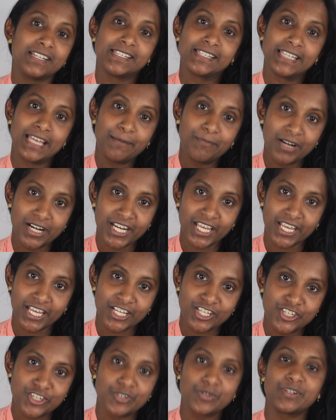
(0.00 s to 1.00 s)
disability
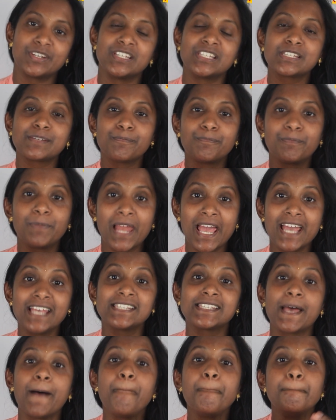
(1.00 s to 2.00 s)
insurance
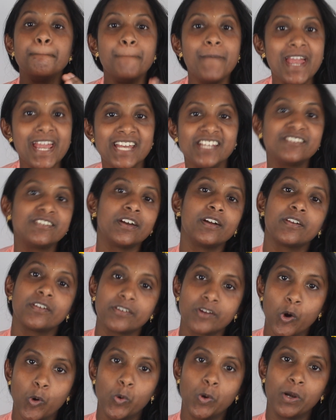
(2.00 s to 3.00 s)
plays a major
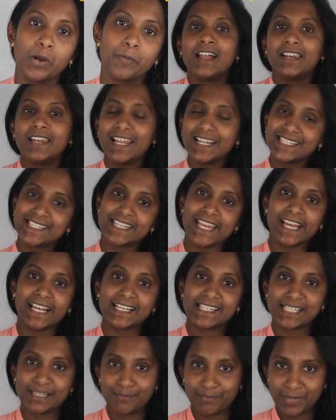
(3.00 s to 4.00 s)
role. Let's
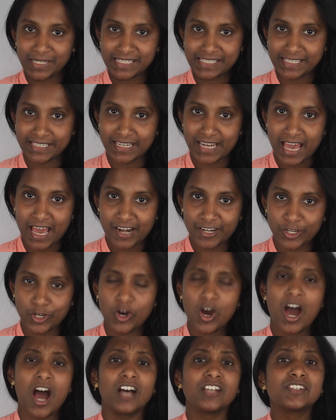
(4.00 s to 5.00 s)
take a simple
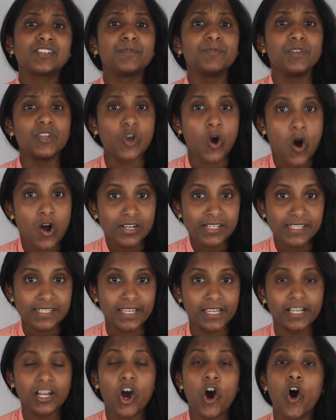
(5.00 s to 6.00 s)
scenario. Assume you're
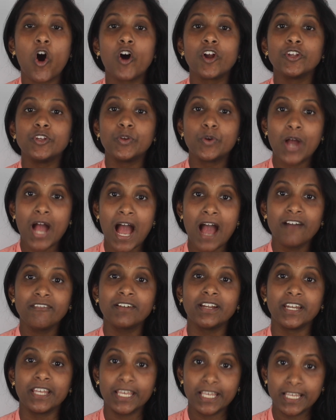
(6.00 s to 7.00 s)
sick or you have an